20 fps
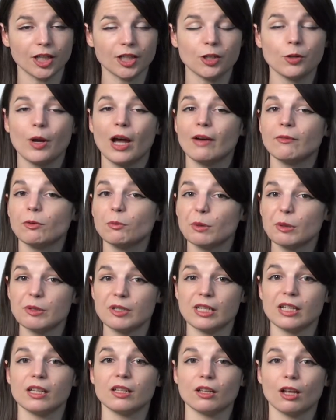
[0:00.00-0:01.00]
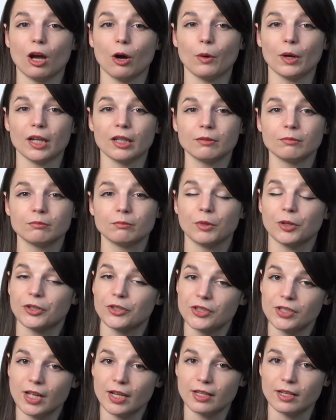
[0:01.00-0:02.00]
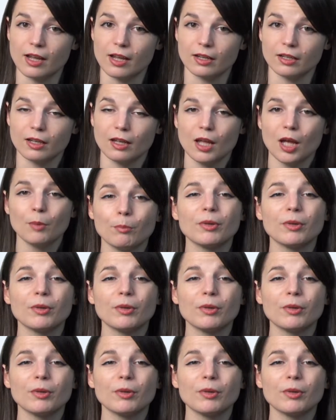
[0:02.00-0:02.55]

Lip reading: You have a routine going, you're studying,